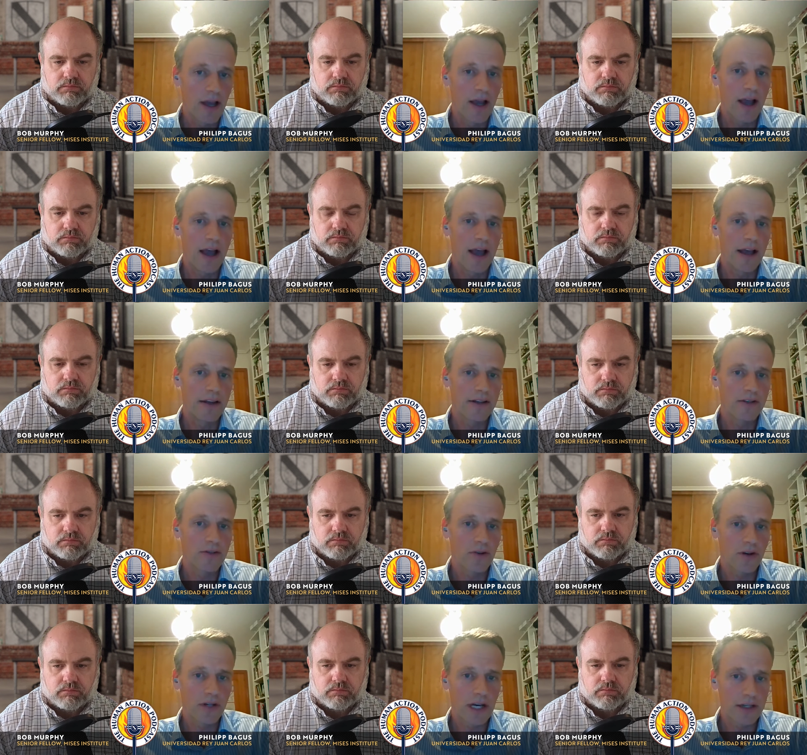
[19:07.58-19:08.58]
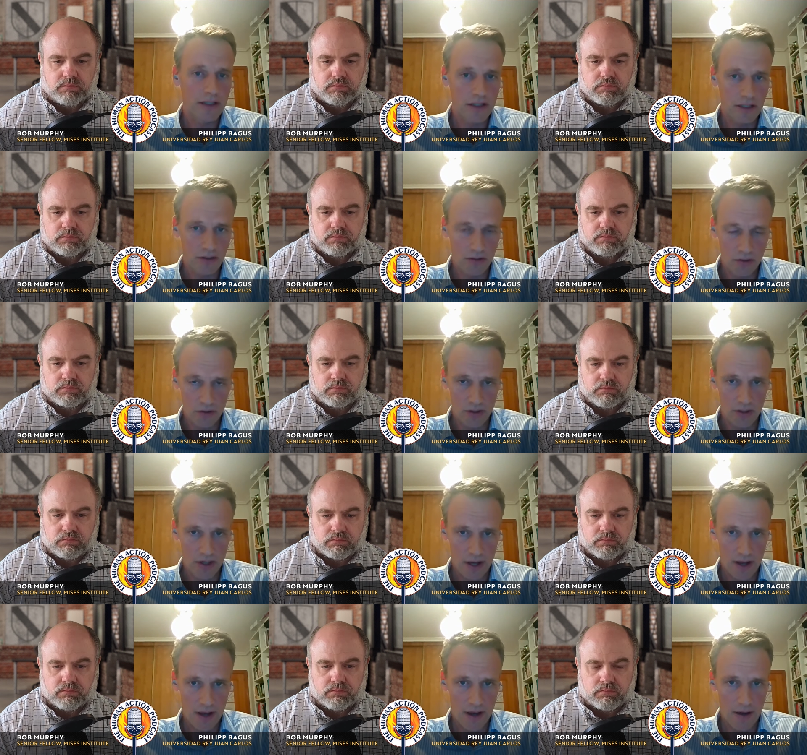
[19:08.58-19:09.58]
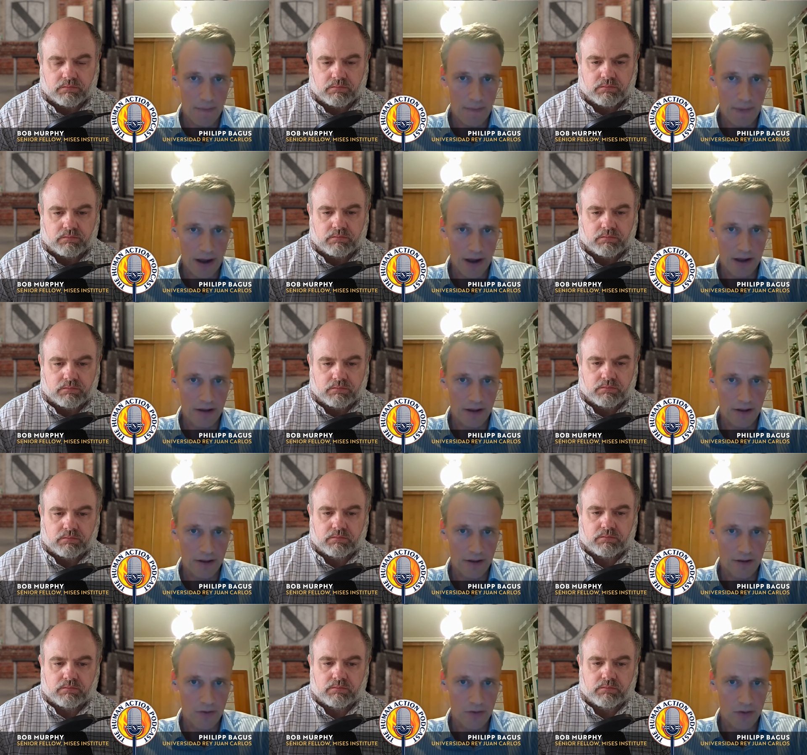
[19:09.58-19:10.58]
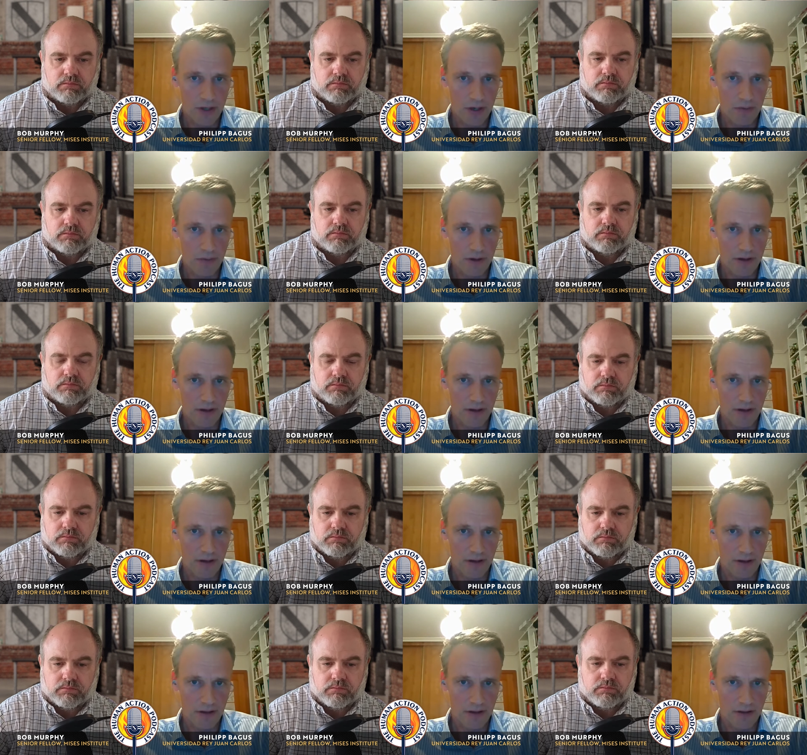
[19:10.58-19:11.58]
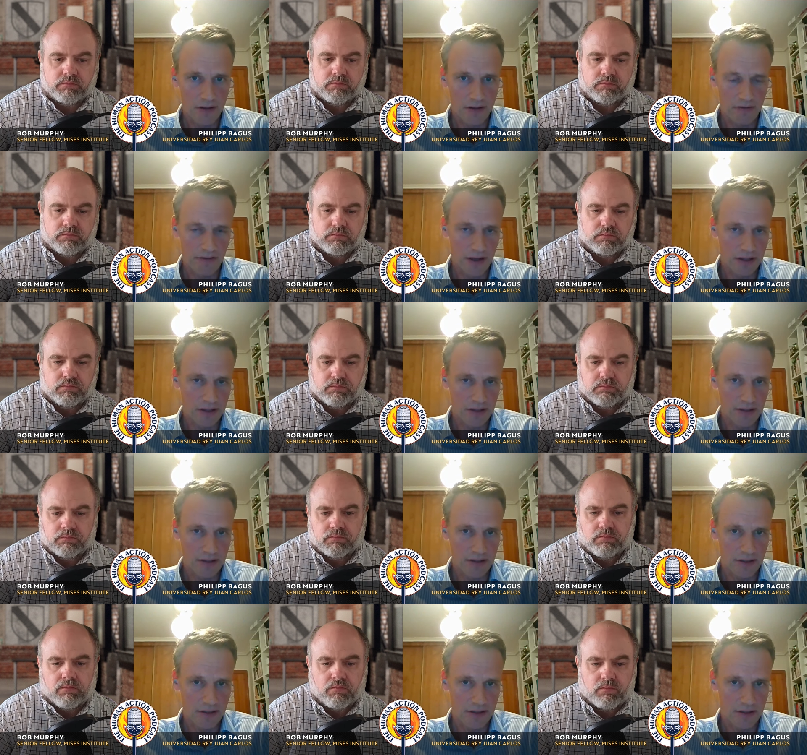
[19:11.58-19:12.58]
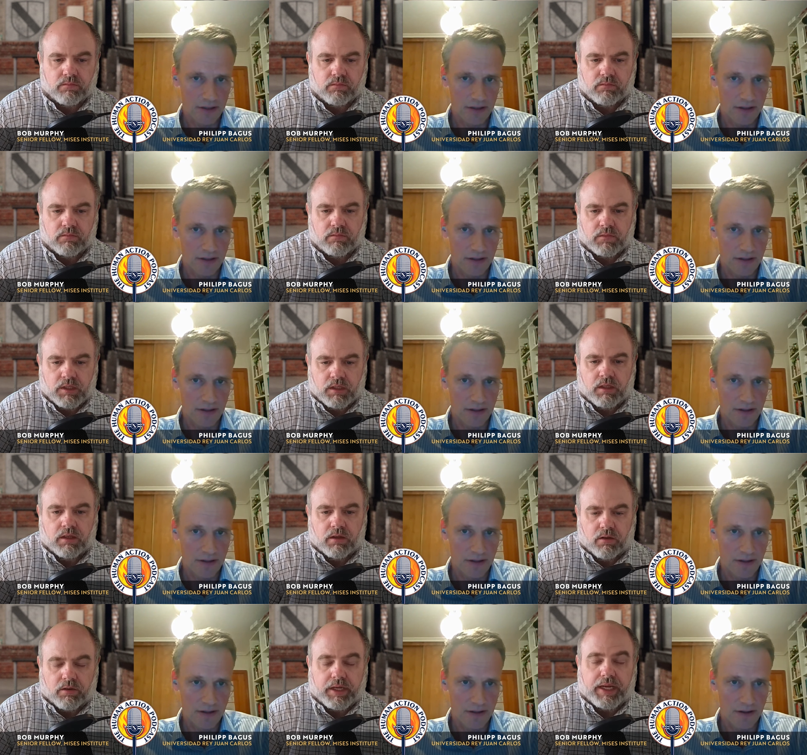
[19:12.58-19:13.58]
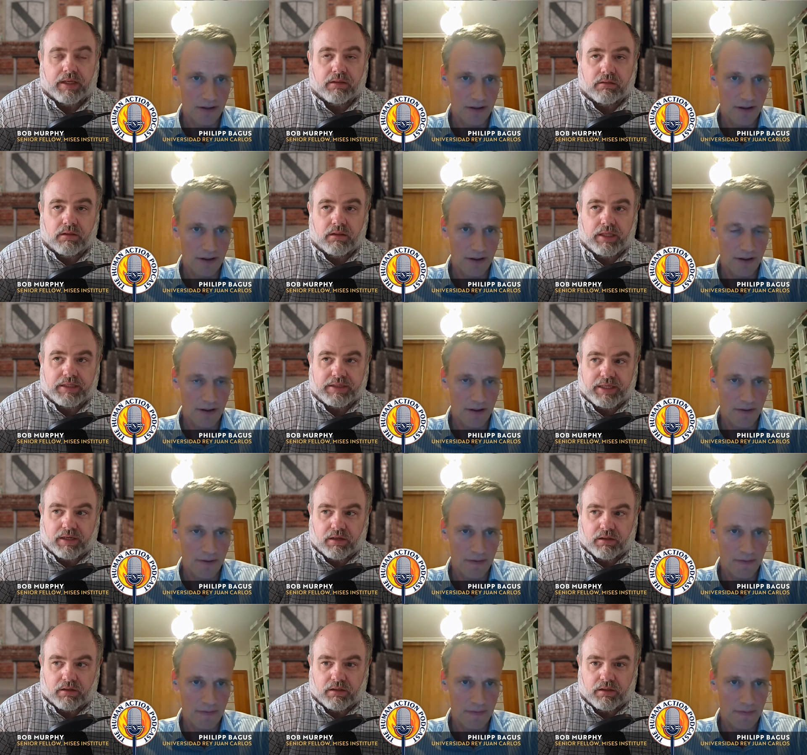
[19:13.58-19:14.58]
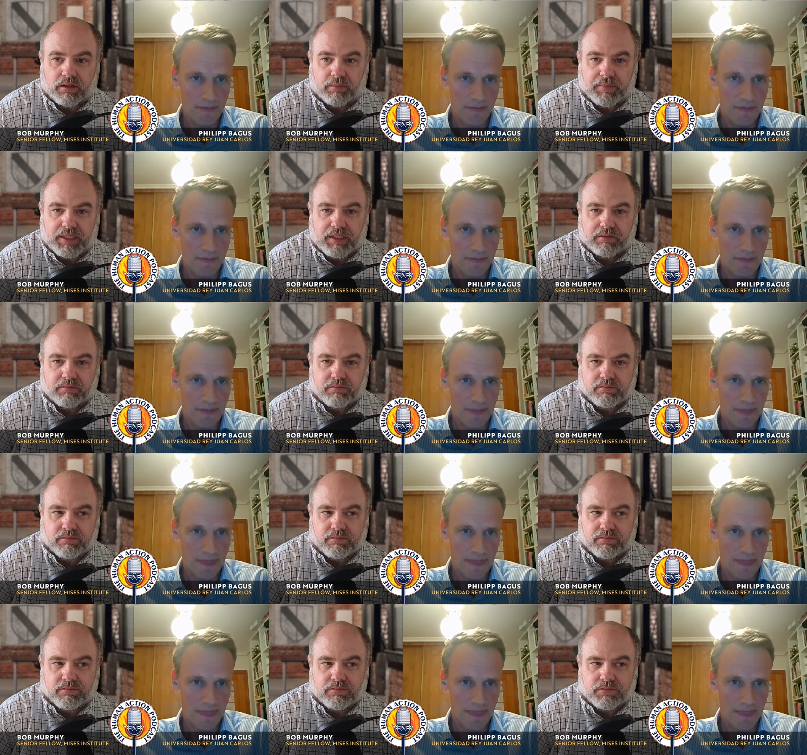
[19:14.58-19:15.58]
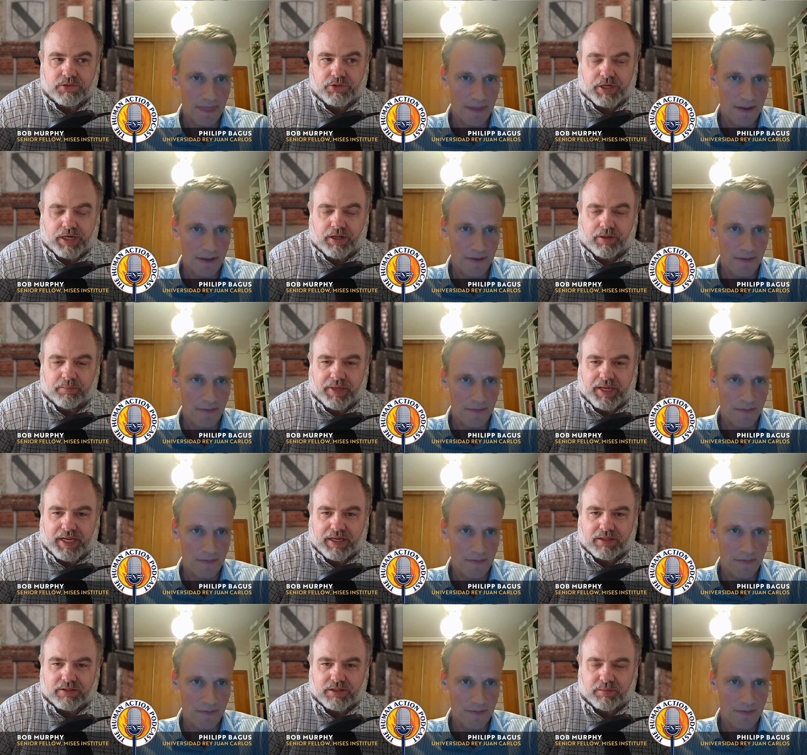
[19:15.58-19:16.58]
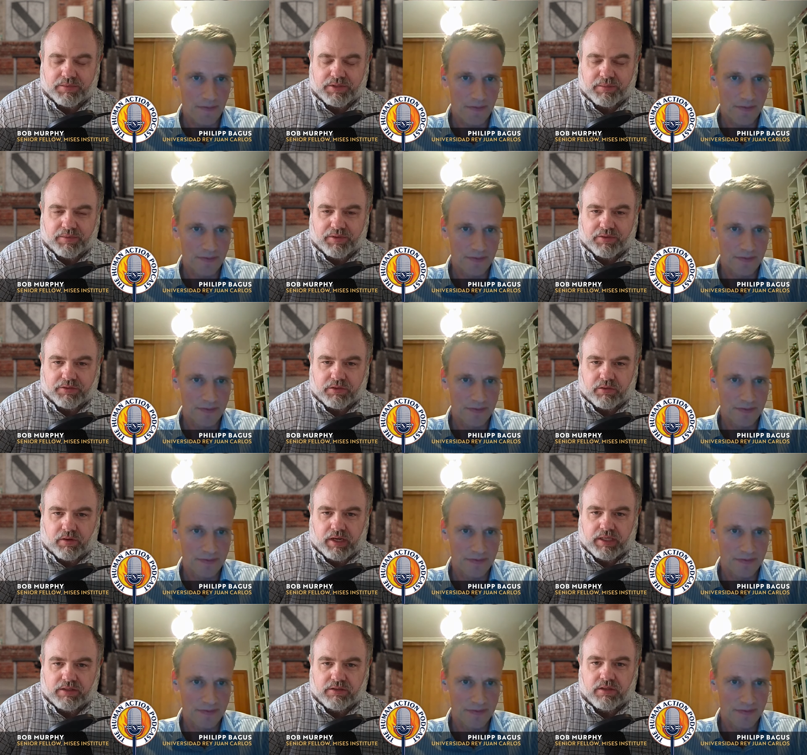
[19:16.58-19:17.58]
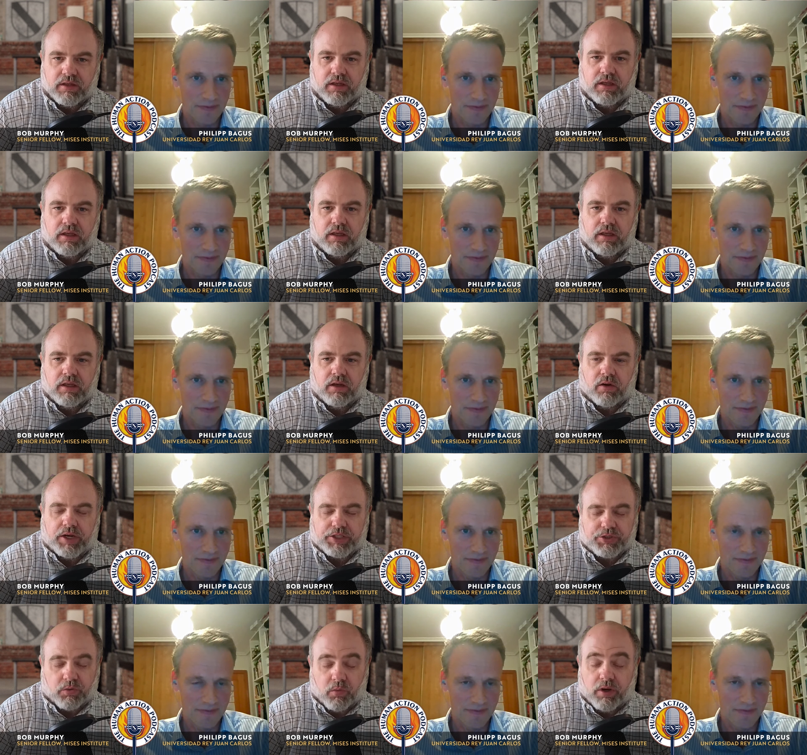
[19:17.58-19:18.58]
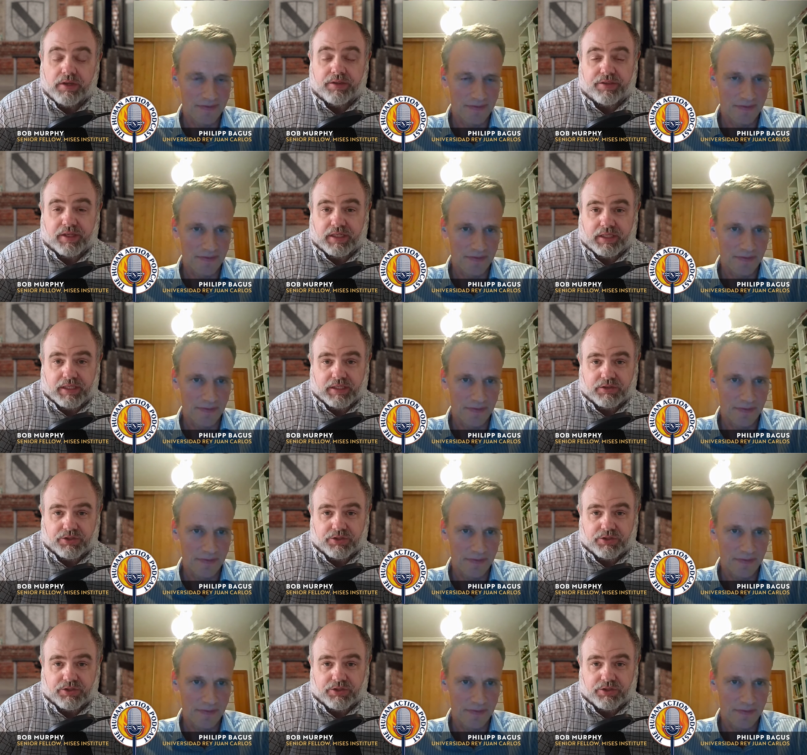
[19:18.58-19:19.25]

Speaker 1: and is not understood by real bill defenders.
Speaker 2: Okay, a lot there. Let me try to unpack some some of those threads. Okay, so one thing is